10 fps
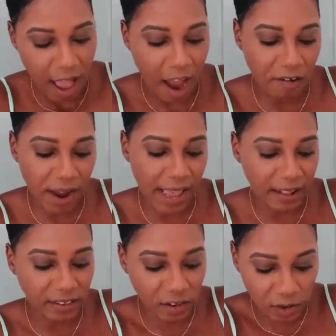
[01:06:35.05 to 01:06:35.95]
All right,
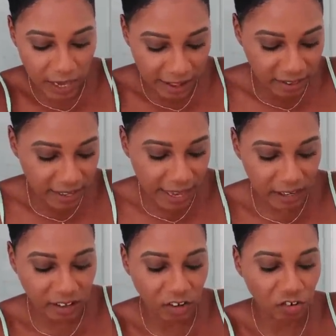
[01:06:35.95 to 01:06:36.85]
so let's
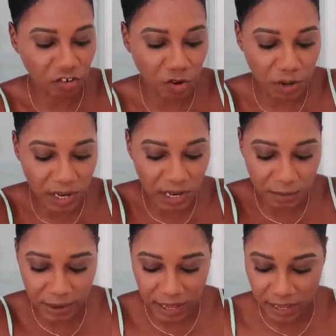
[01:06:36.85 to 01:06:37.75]
get to shooting
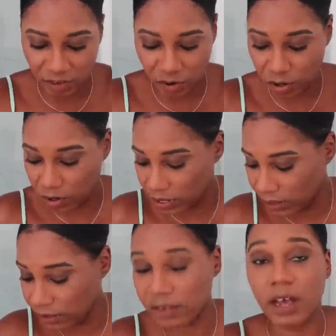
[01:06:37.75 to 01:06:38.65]
because your girl
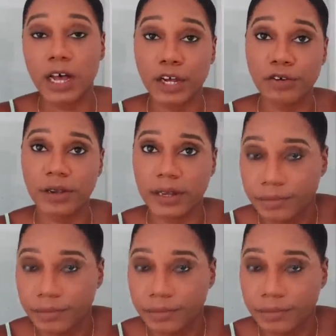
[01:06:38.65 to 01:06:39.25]
is hungry,